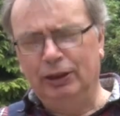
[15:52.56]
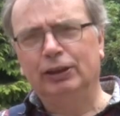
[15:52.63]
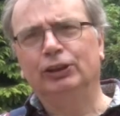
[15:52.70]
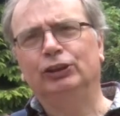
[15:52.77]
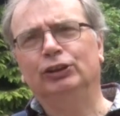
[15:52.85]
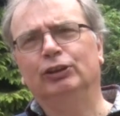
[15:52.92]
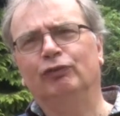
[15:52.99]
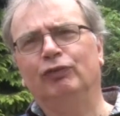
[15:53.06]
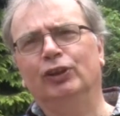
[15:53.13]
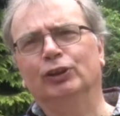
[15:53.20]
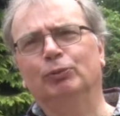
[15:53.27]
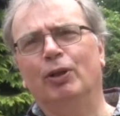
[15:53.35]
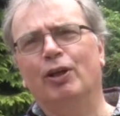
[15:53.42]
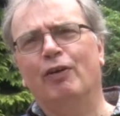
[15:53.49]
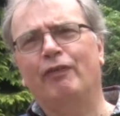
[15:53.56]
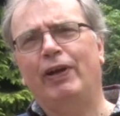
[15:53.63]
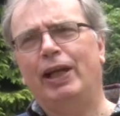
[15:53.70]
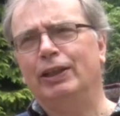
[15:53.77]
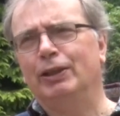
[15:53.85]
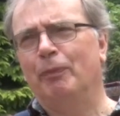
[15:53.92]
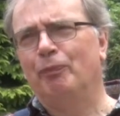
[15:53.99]
that this is the first one I've
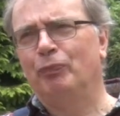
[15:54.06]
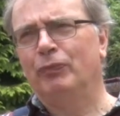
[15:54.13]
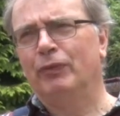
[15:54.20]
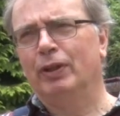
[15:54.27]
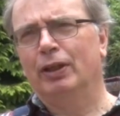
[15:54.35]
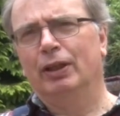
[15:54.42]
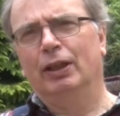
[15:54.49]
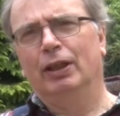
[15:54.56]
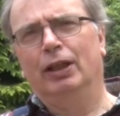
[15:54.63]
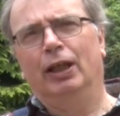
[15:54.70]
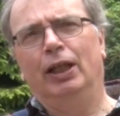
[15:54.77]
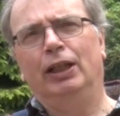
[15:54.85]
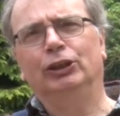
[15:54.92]
had, and